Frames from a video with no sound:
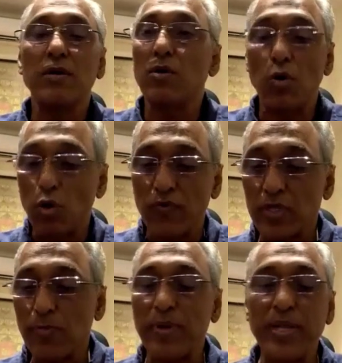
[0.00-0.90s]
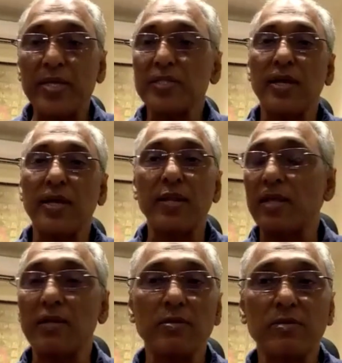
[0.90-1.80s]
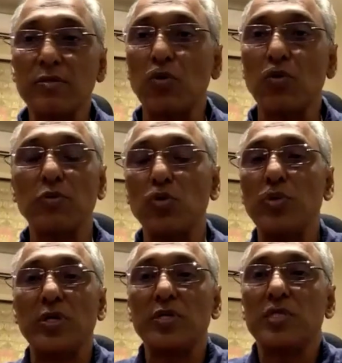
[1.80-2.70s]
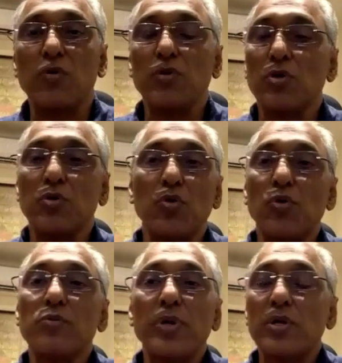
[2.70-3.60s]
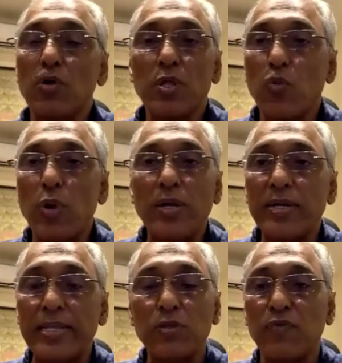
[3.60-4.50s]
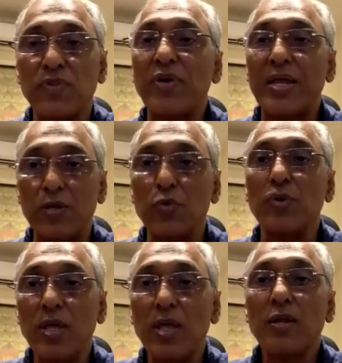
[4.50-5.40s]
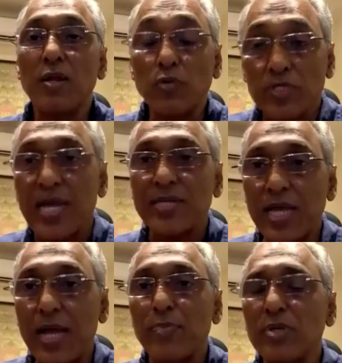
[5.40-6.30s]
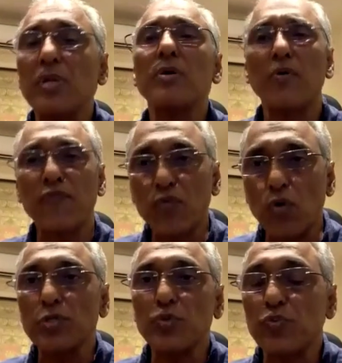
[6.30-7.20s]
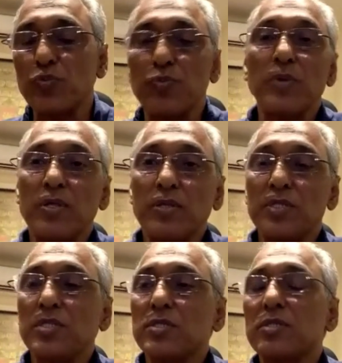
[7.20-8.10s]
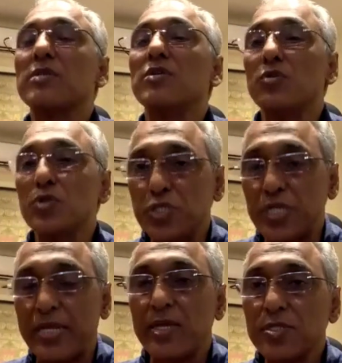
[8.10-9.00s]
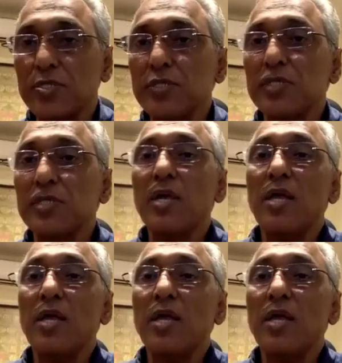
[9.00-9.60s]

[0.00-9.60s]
all over the place, and then, you know, 2 years down the road, we're talking 1/10 of the value. Now, this has happened. Of course, this is, you know, stray cases.